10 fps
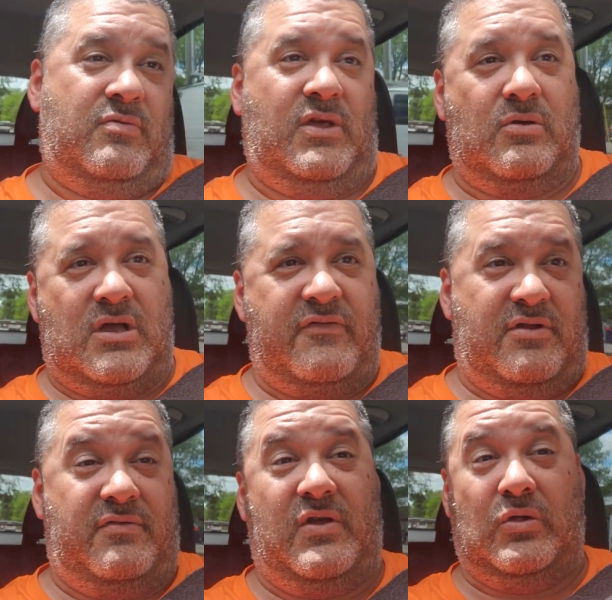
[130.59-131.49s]
the old
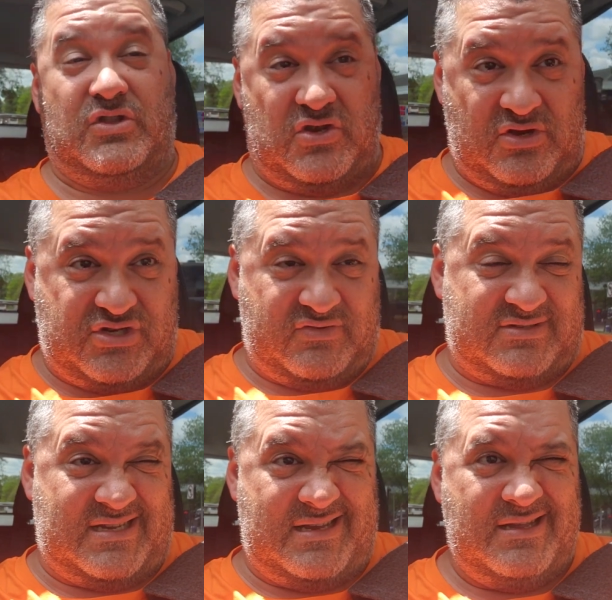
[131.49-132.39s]
governor, the old attorney general
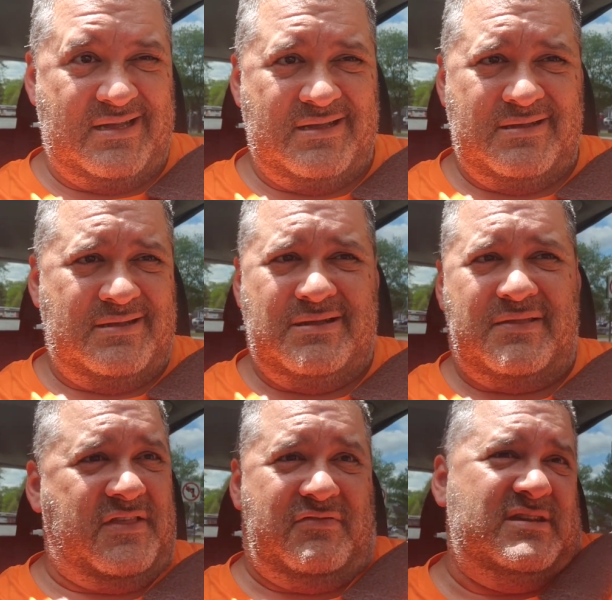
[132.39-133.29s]
said
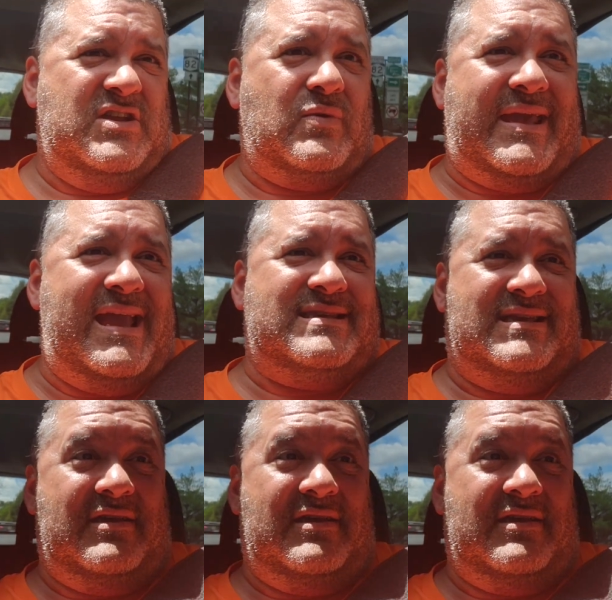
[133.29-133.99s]
there is no case